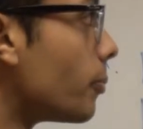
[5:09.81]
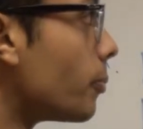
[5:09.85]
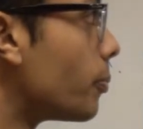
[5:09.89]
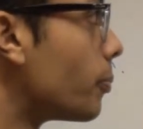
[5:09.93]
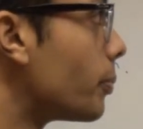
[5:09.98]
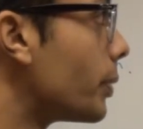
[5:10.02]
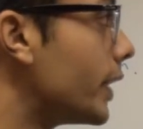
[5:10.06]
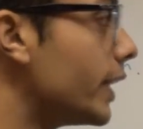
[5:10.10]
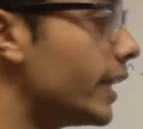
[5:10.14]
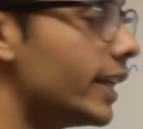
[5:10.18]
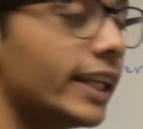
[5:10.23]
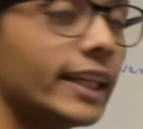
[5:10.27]

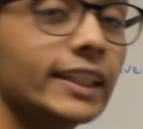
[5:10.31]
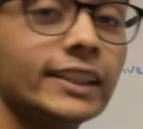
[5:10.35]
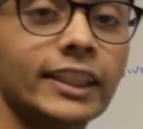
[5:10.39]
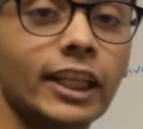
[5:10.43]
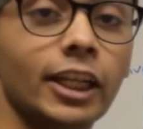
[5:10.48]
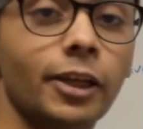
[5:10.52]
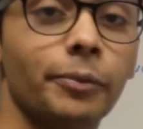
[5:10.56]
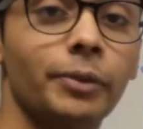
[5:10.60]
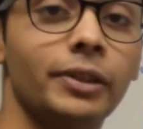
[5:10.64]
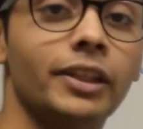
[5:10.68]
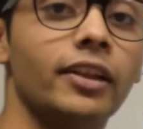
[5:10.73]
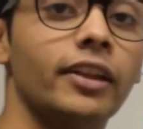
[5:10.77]
P is going
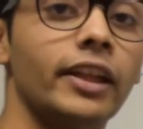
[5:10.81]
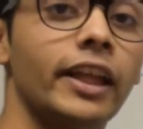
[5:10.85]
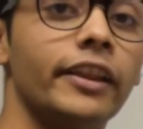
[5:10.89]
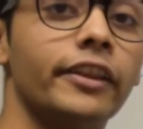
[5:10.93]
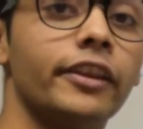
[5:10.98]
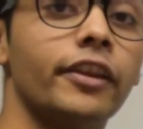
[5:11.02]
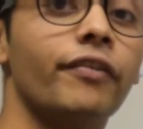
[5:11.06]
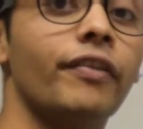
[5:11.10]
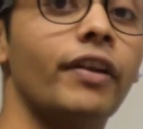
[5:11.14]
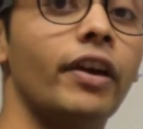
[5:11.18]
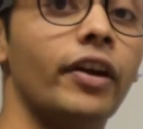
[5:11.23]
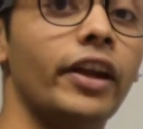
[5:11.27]
to be the length
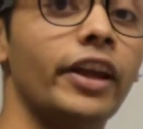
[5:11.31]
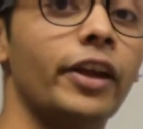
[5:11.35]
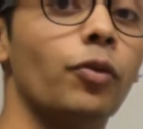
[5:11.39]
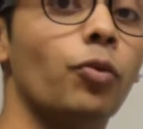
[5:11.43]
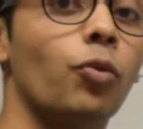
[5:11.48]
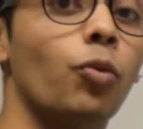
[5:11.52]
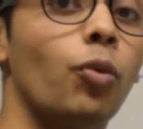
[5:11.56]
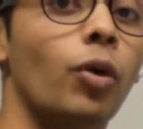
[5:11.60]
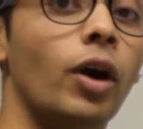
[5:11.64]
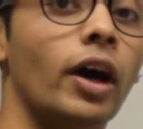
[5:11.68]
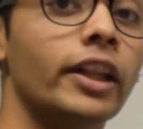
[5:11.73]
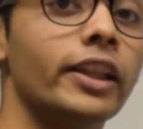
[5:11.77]
of array
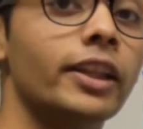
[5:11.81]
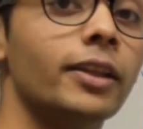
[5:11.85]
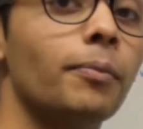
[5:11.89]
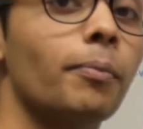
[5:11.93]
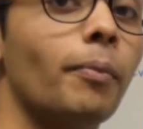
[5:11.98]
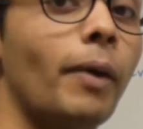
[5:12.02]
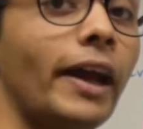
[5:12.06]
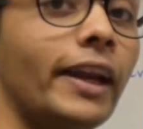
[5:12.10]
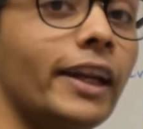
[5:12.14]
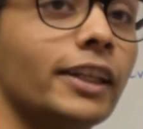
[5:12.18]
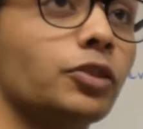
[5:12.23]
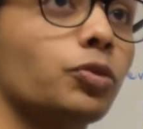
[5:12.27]
1
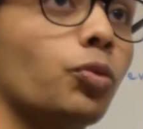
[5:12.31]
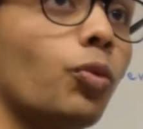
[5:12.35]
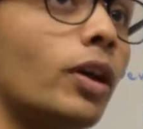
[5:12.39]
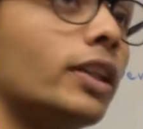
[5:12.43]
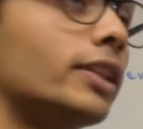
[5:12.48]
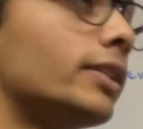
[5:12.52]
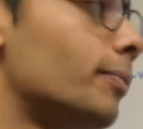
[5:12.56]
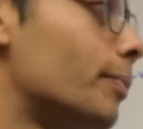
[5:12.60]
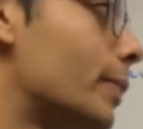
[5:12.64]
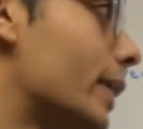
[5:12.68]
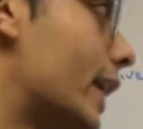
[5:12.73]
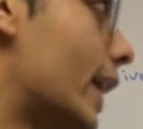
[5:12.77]
minus
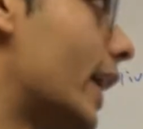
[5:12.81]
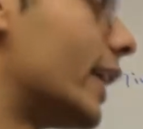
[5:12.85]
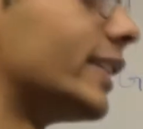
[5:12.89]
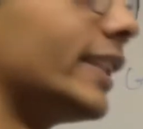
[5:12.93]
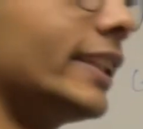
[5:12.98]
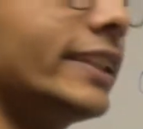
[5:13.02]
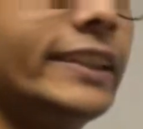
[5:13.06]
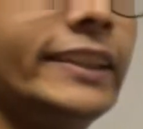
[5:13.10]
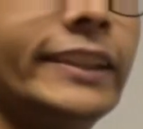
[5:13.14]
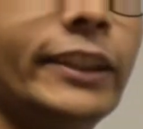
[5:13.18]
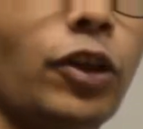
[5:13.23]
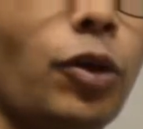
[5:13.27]
1 because
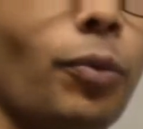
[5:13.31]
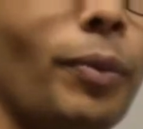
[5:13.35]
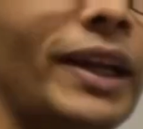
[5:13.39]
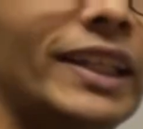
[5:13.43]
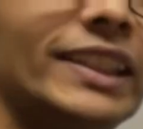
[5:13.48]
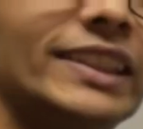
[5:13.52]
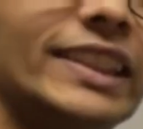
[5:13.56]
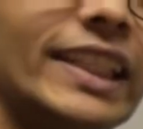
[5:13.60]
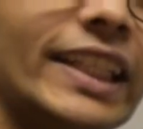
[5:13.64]
it's zero-based